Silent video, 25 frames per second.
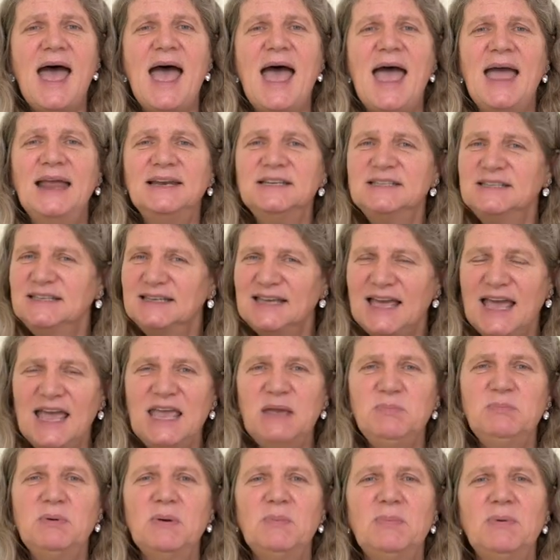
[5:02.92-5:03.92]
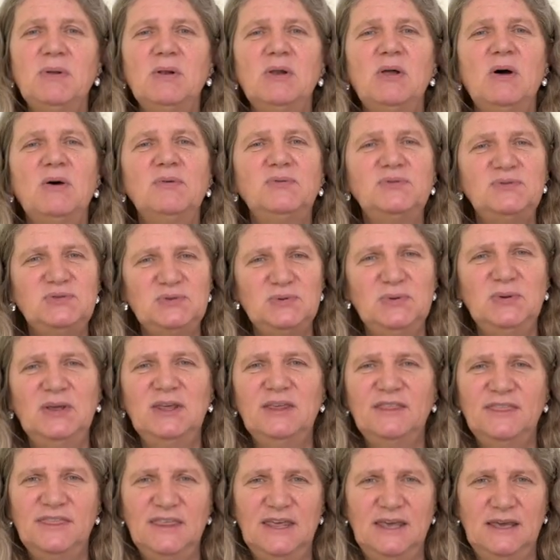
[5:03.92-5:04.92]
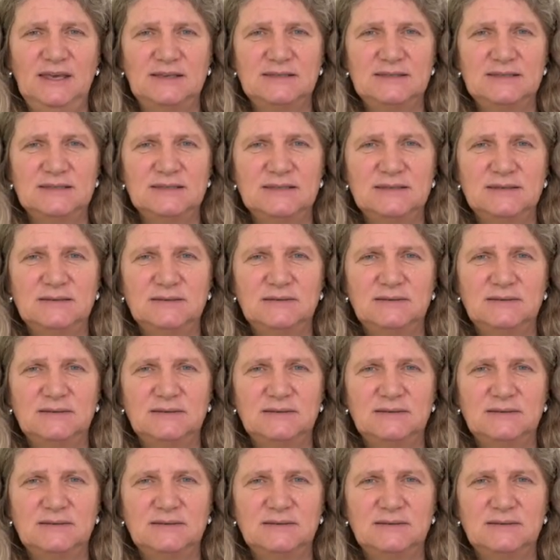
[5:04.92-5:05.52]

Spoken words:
and capable of doing things.